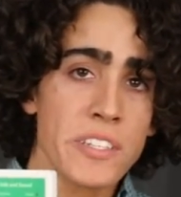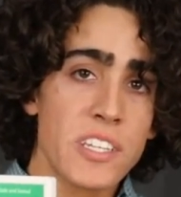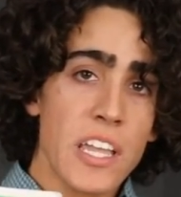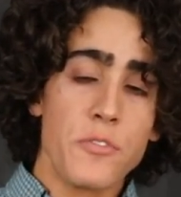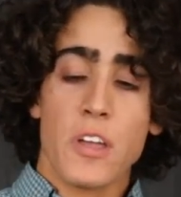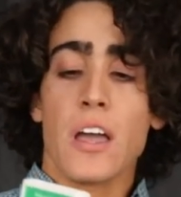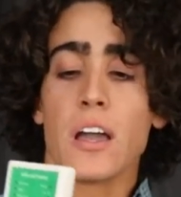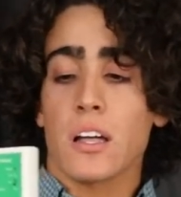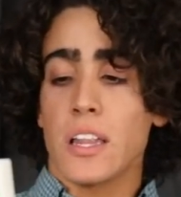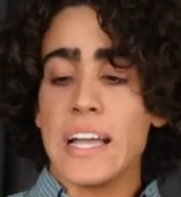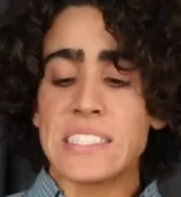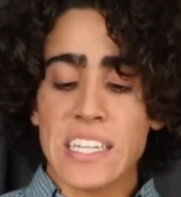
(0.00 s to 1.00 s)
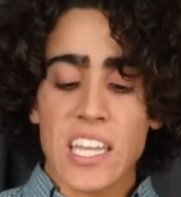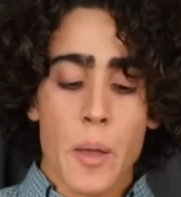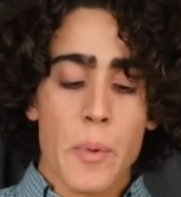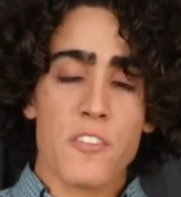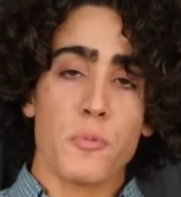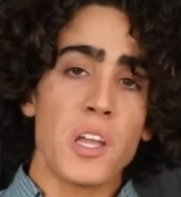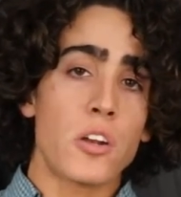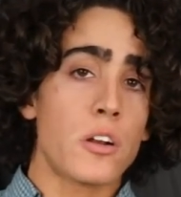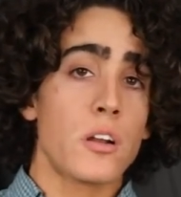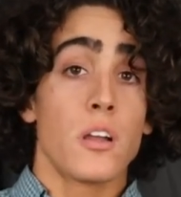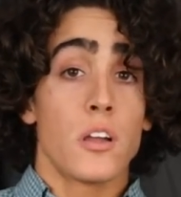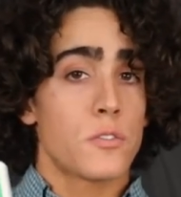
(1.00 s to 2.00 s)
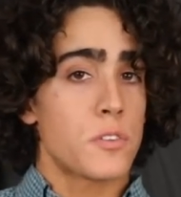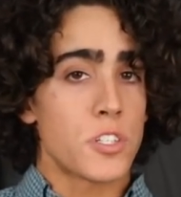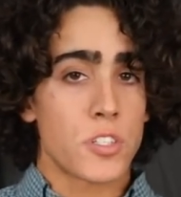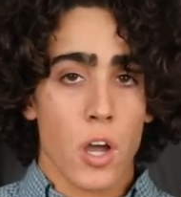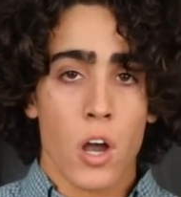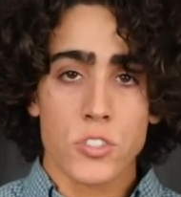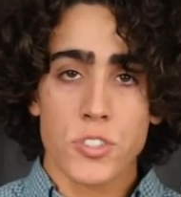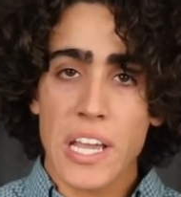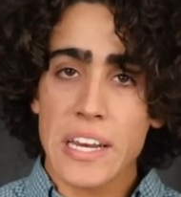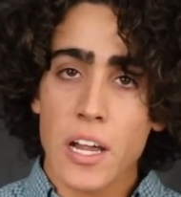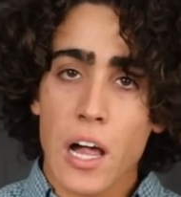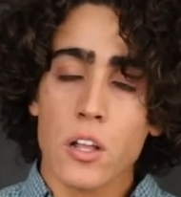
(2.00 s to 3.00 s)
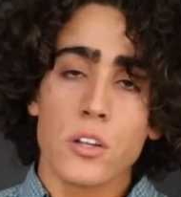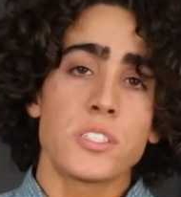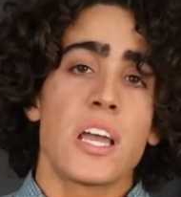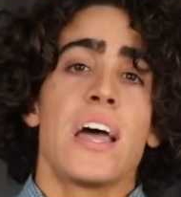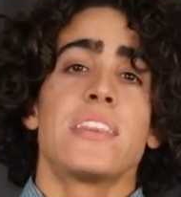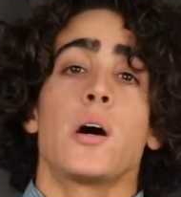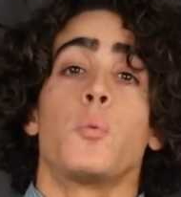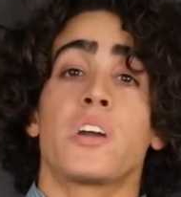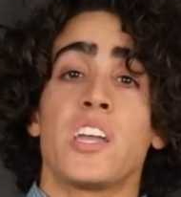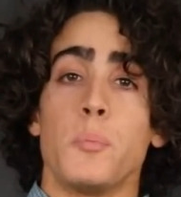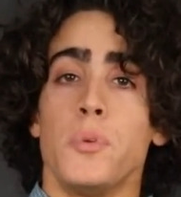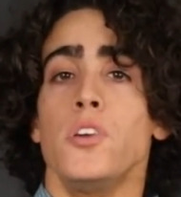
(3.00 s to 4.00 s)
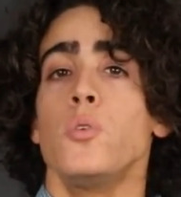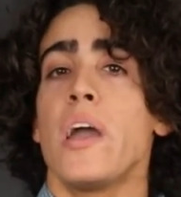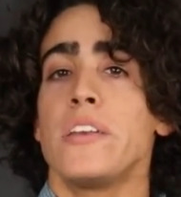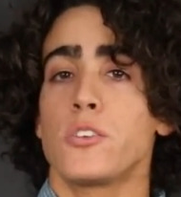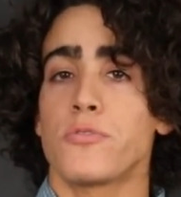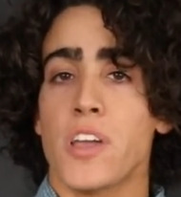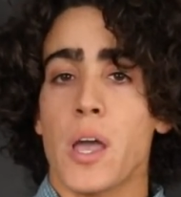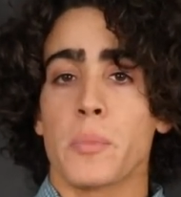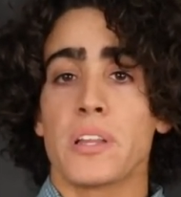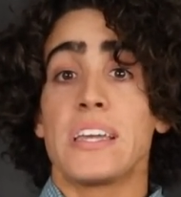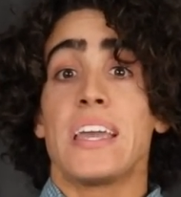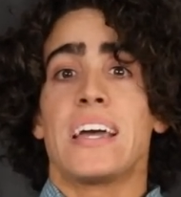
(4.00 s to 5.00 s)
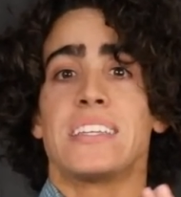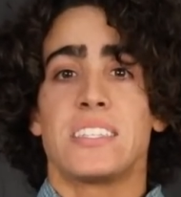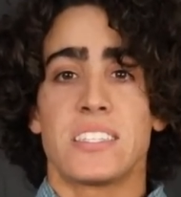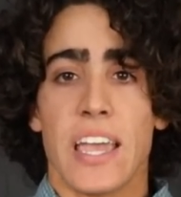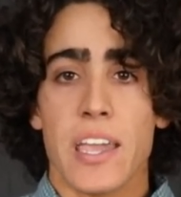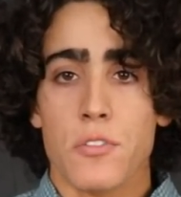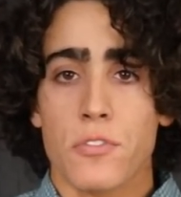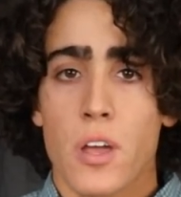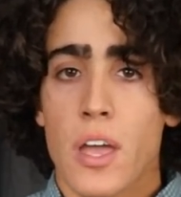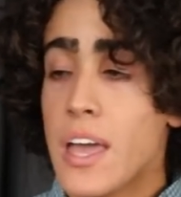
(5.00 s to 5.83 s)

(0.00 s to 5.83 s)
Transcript: and safe classic EMF meter for just $180 that will keep you and your family safe.